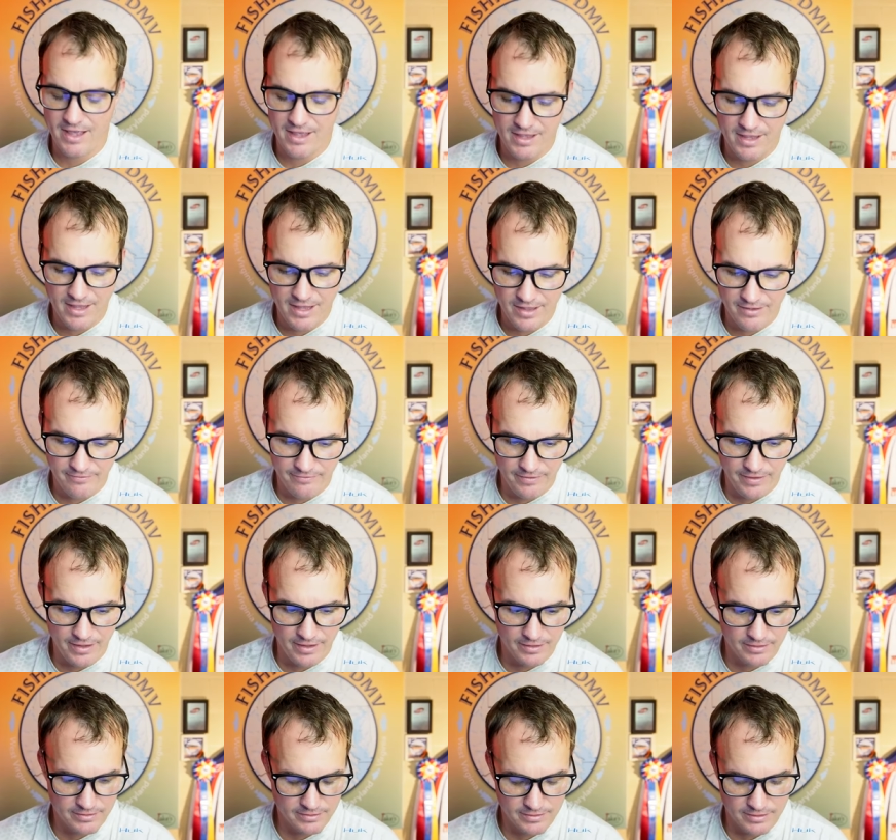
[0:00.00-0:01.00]
A E
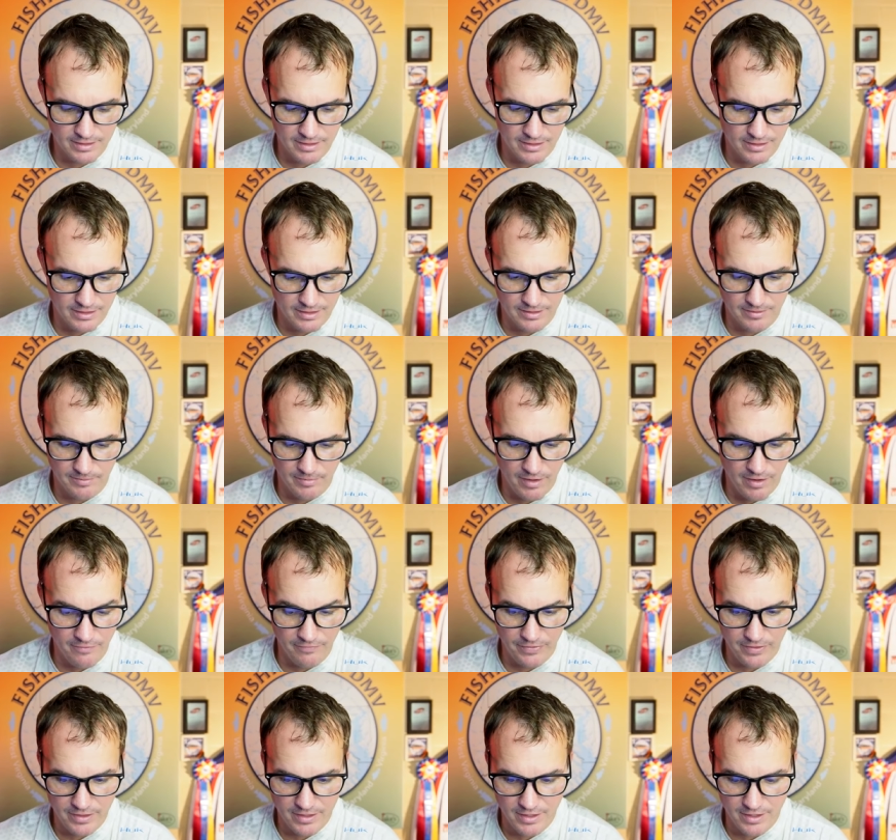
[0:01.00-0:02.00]
event um,
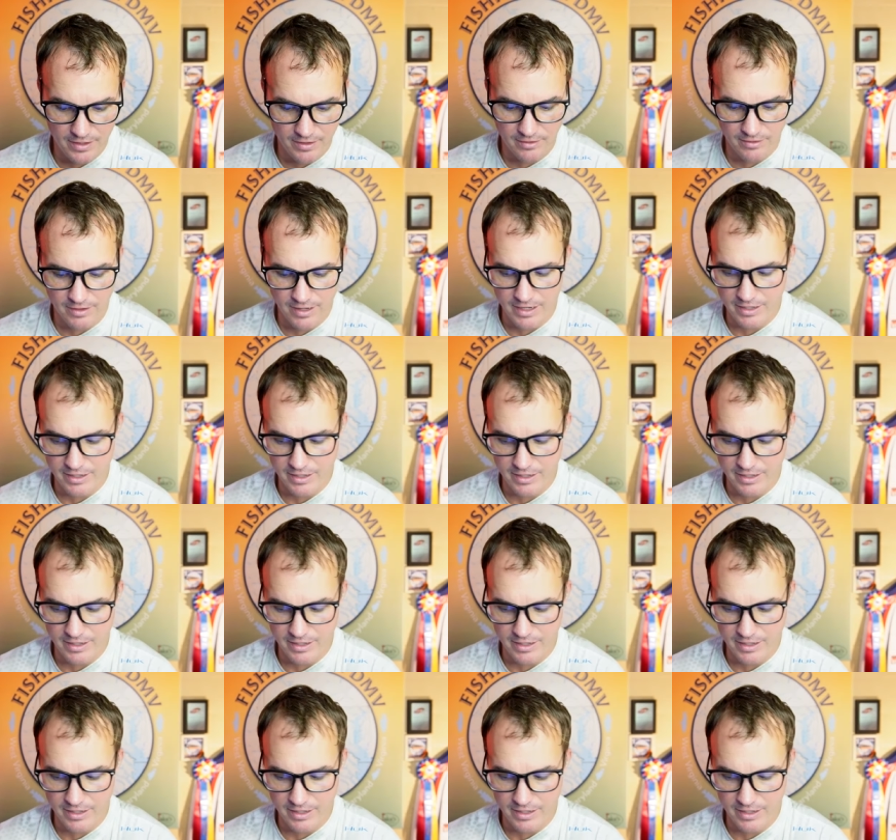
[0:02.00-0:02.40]
of the year.